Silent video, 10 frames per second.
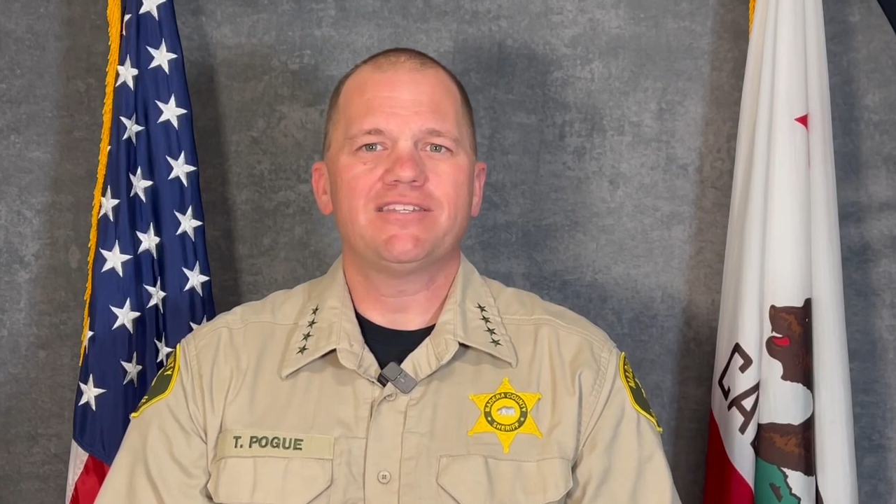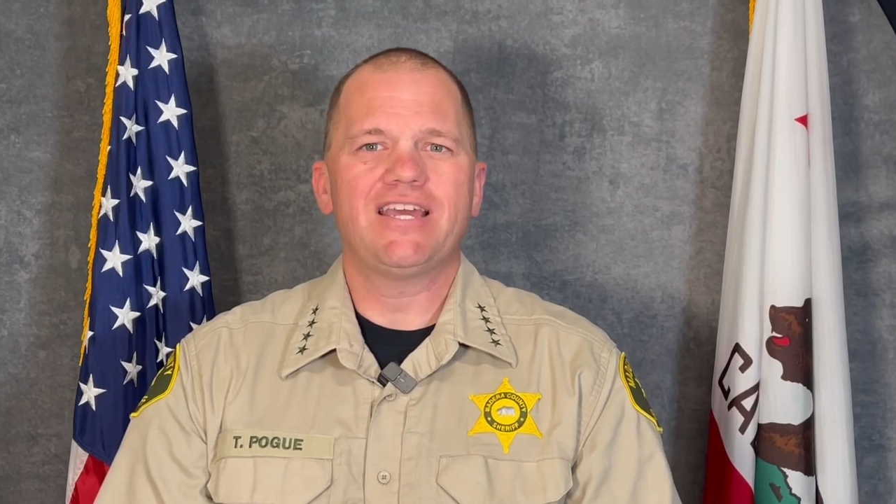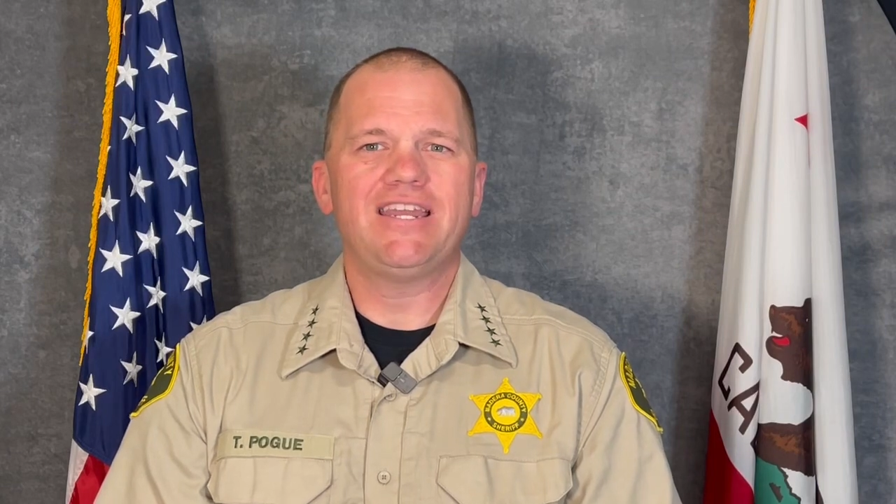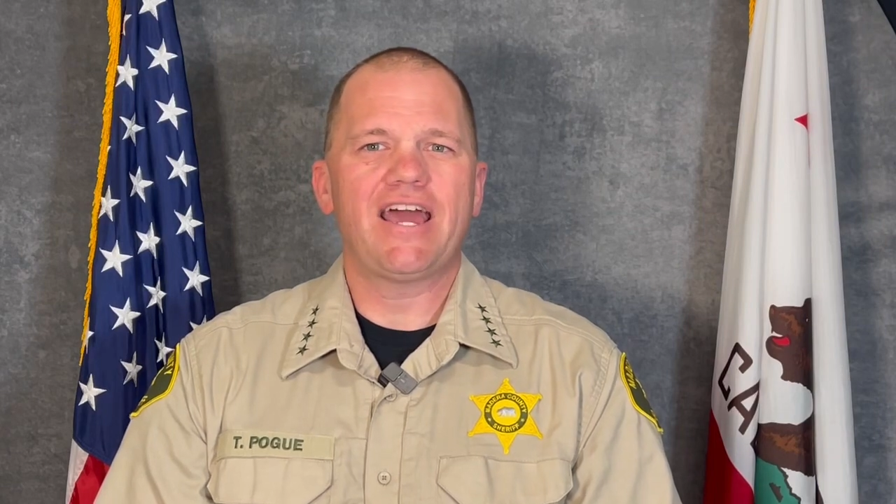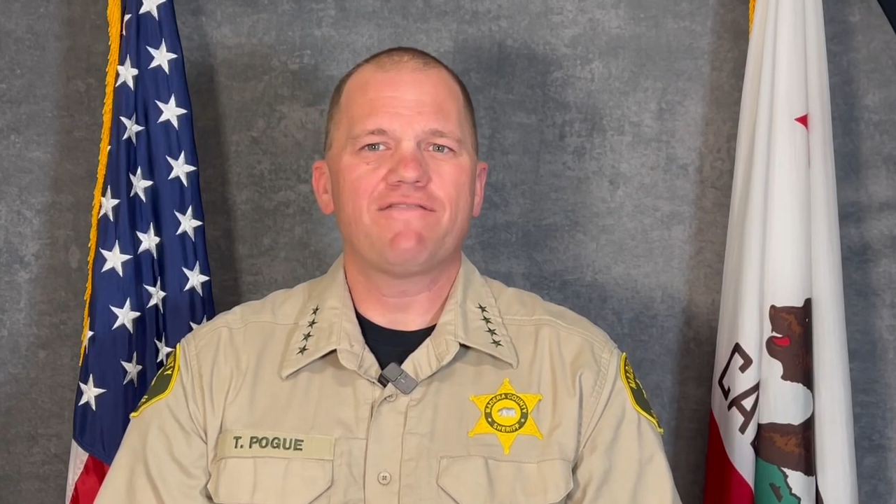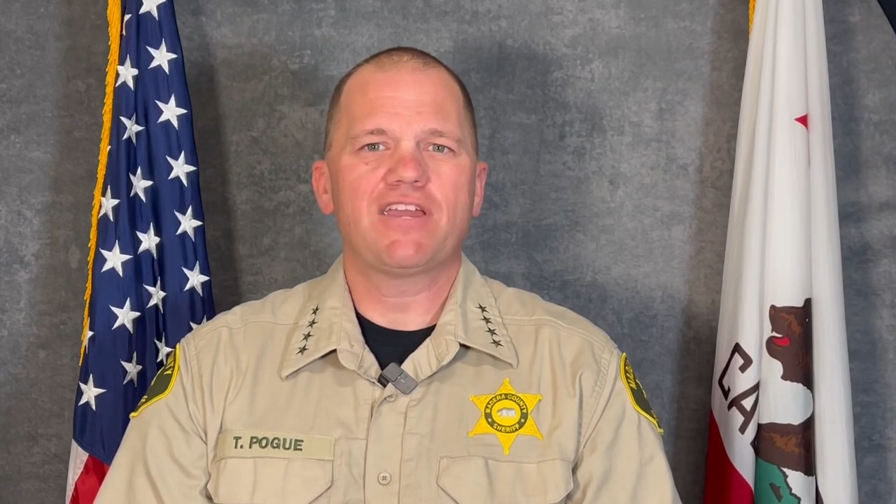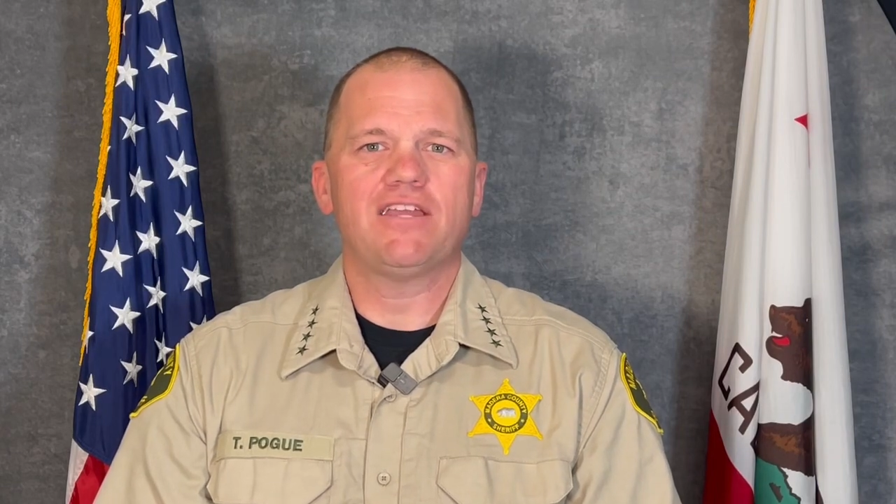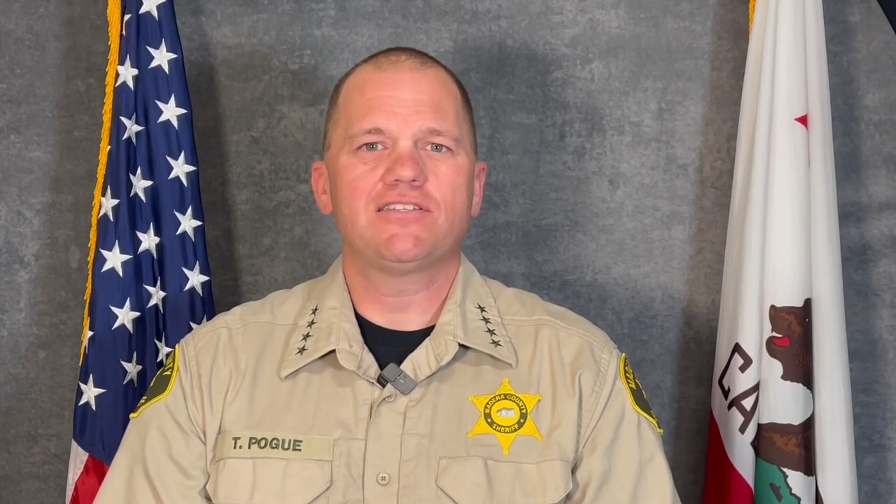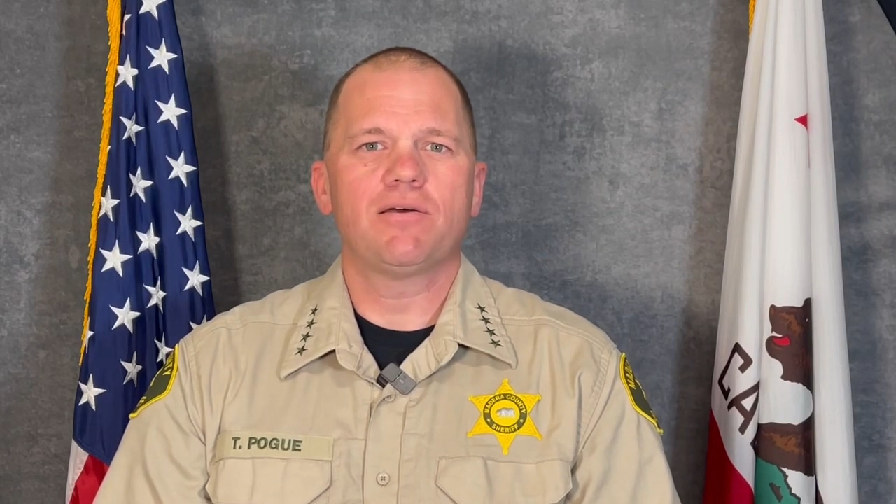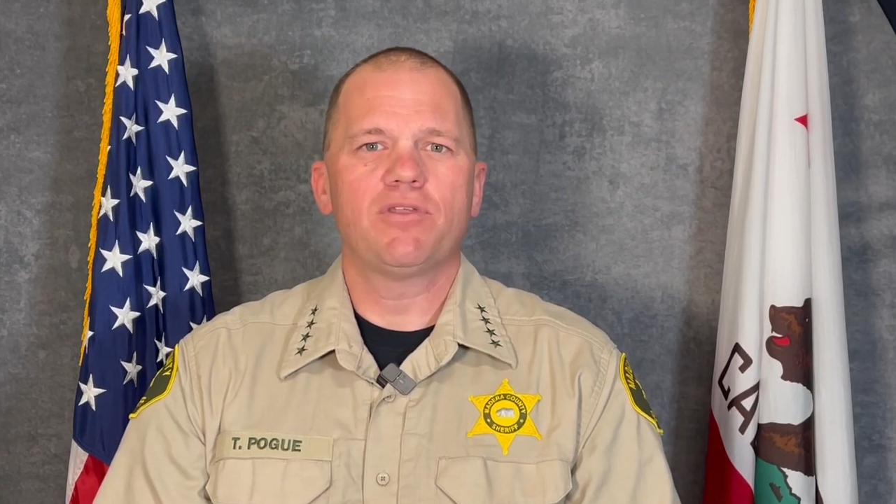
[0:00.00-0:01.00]
as they
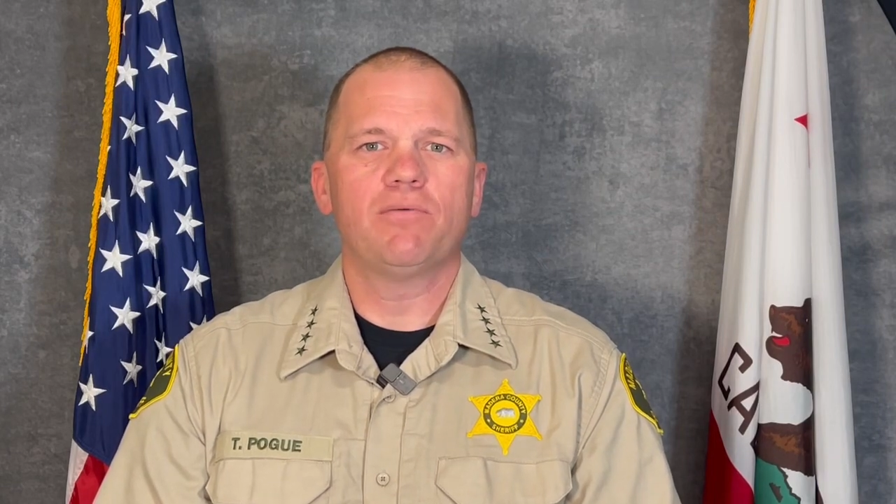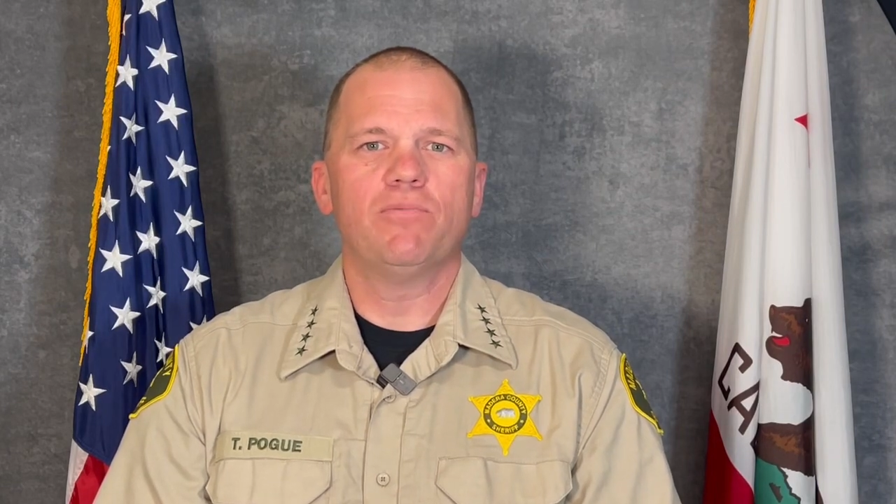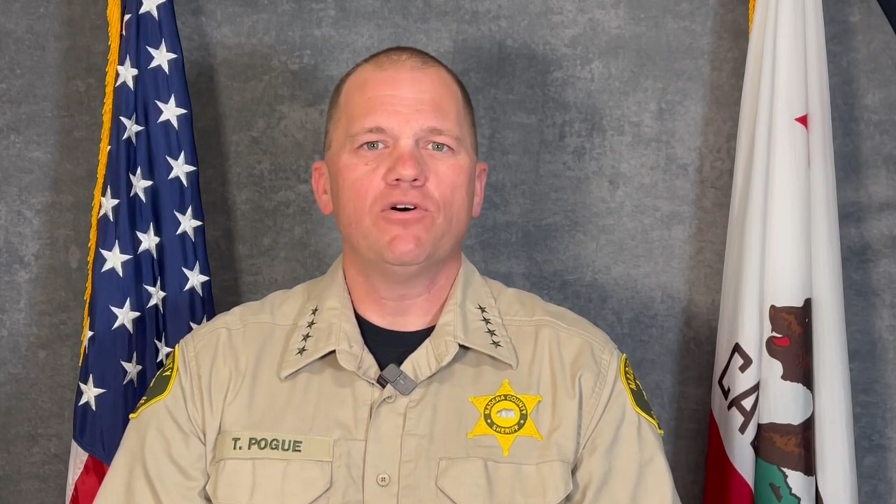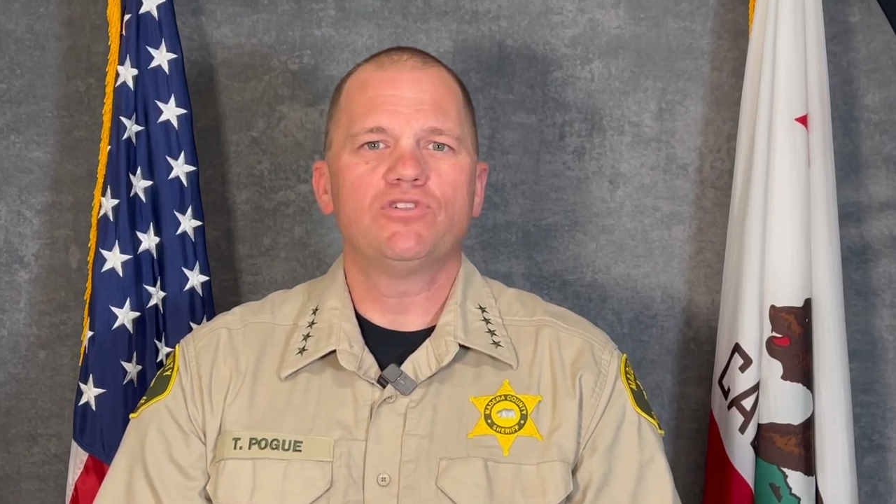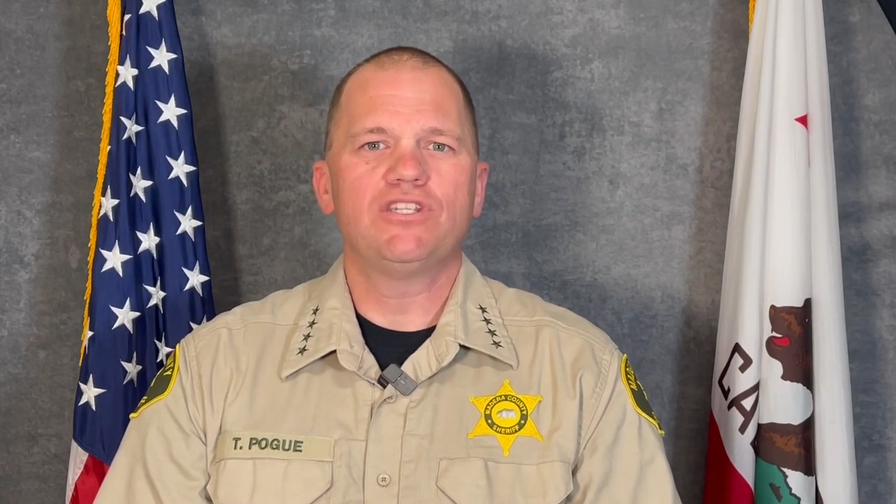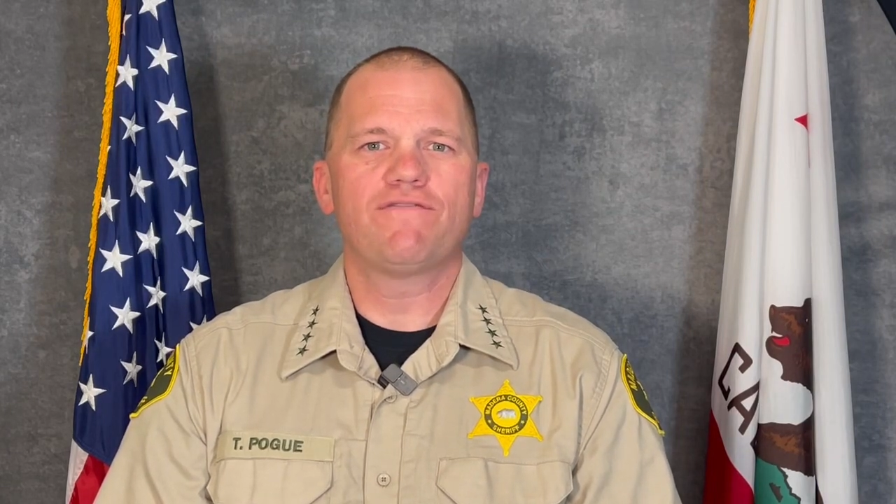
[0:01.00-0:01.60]
navigate some of the most